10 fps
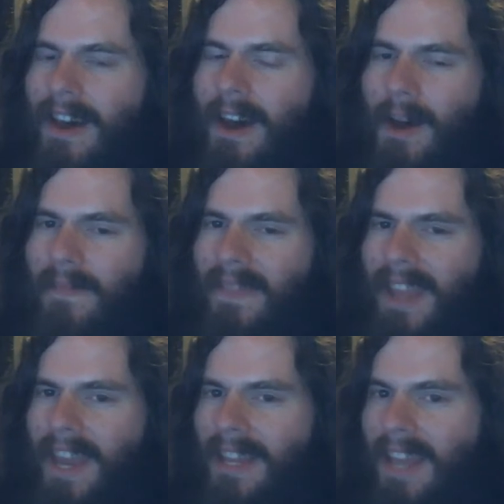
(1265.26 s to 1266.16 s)
um,
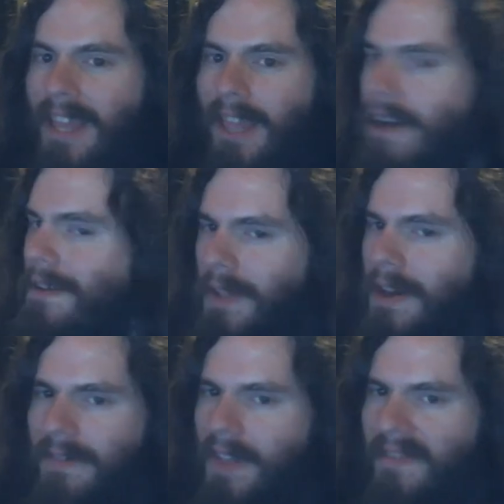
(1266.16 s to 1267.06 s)
and and love,
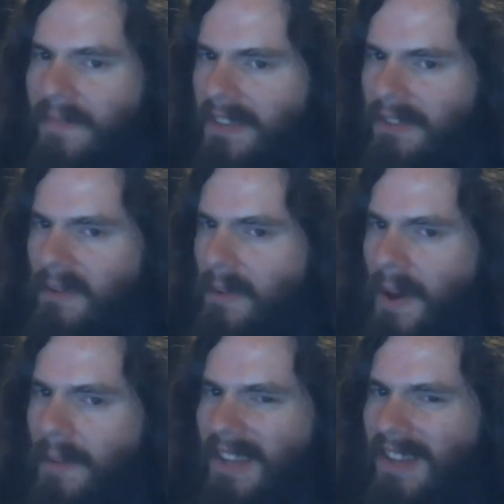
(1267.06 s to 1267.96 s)
love, love me some
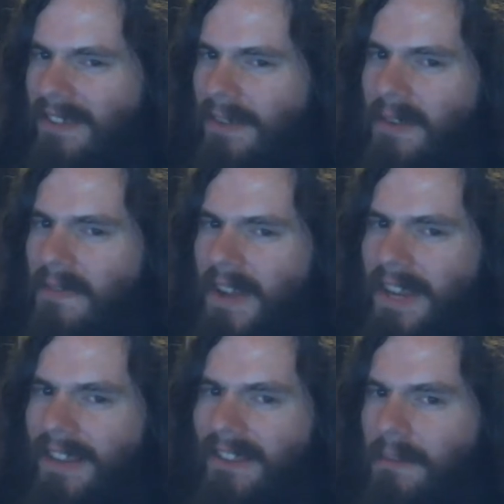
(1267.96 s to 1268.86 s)
Republicans I'm
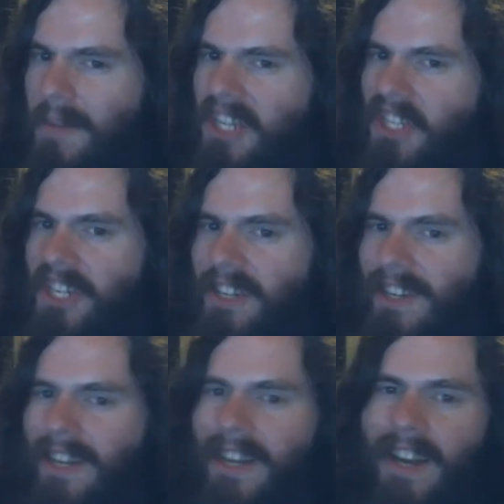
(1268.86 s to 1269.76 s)
defending so much.
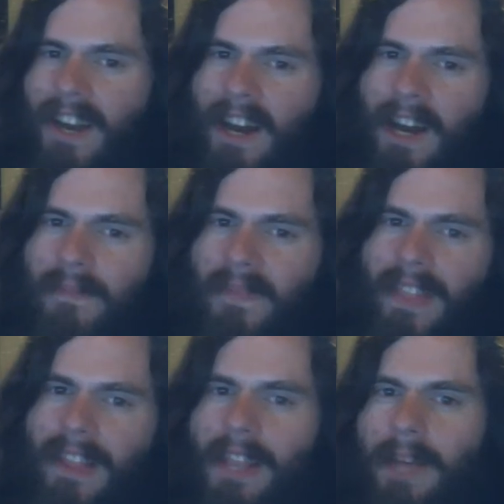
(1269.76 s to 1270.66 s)
Um,
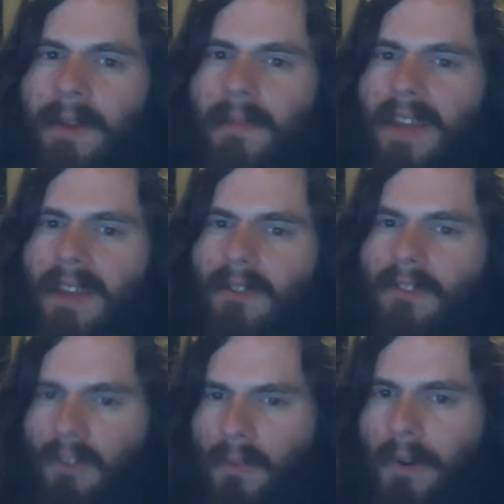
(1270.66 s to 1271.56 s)
let me be
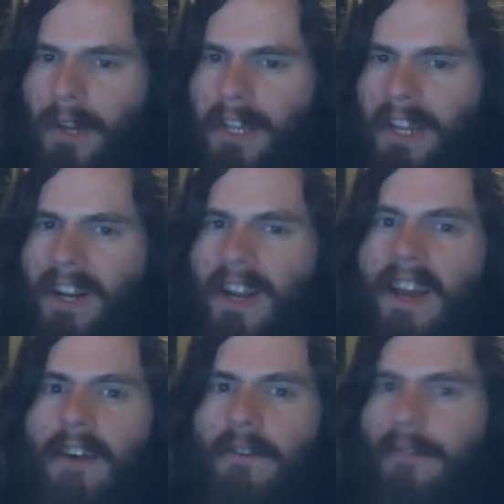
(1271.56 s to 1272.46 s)
super clear.
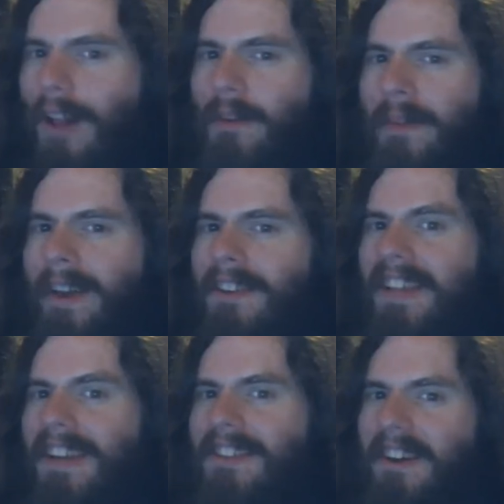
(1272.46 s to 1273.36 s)
Follow me on
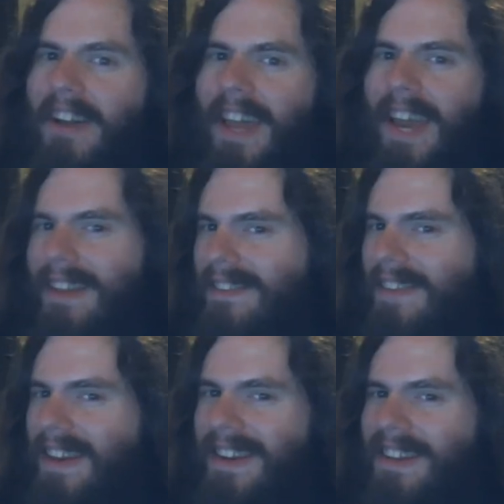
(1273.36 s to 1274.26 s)
TikTok at
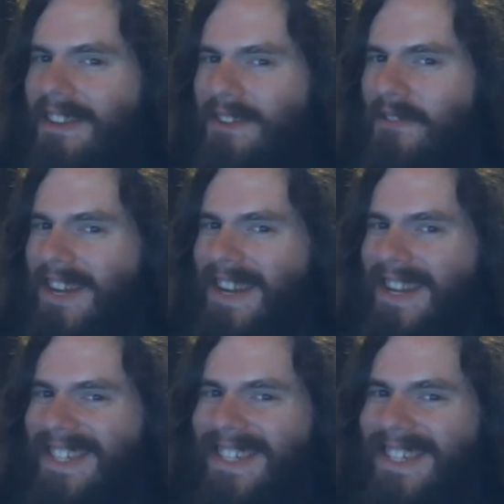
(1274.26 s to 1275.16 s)
Insanity is Free.
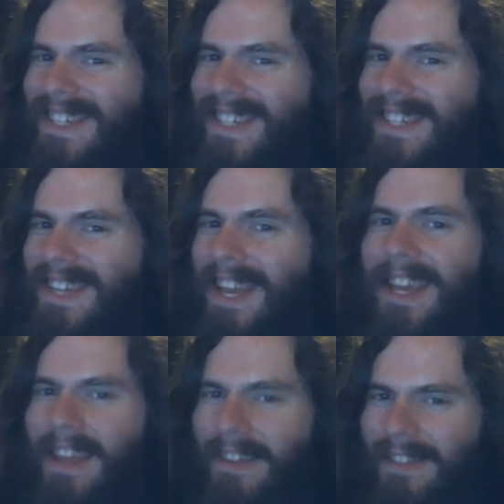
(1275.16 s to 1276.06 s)

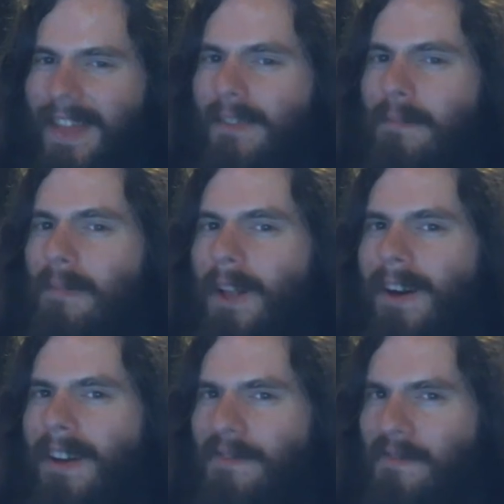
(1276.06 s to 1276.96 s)
Yes, that's a
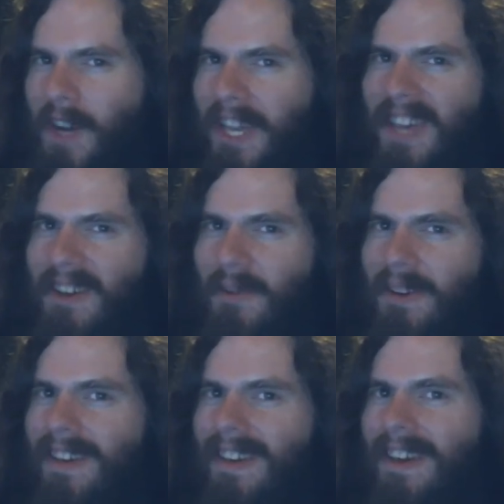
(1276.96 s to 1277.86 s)
plug. Fuck you.
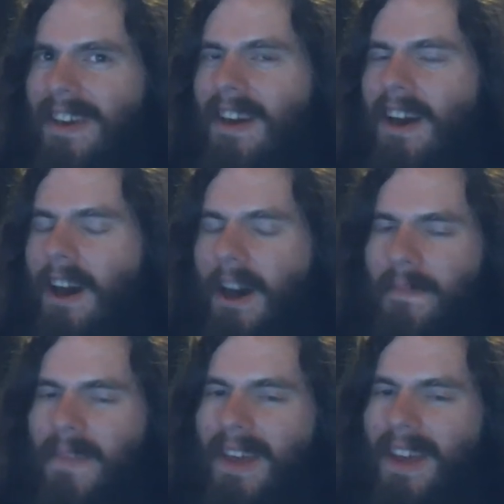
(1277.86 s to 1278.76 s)

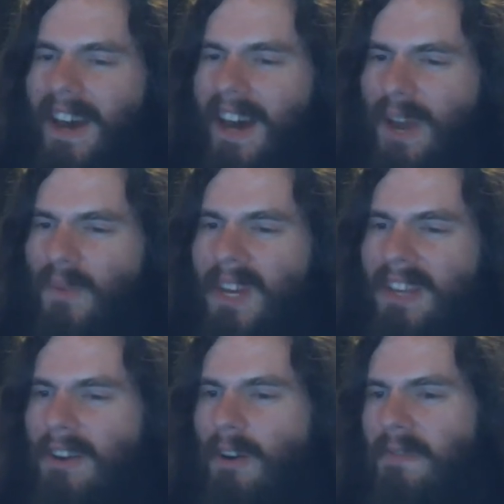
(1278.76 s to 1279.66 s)
Um, I
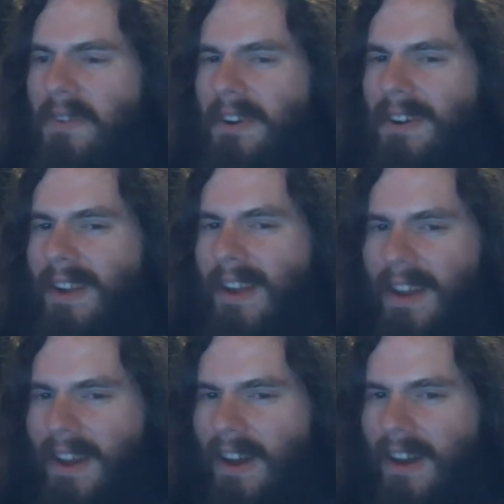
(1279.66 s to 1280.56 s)
went over
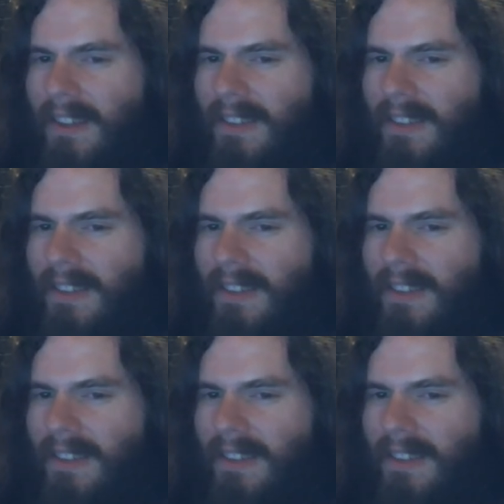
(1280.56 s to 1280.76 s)
uh,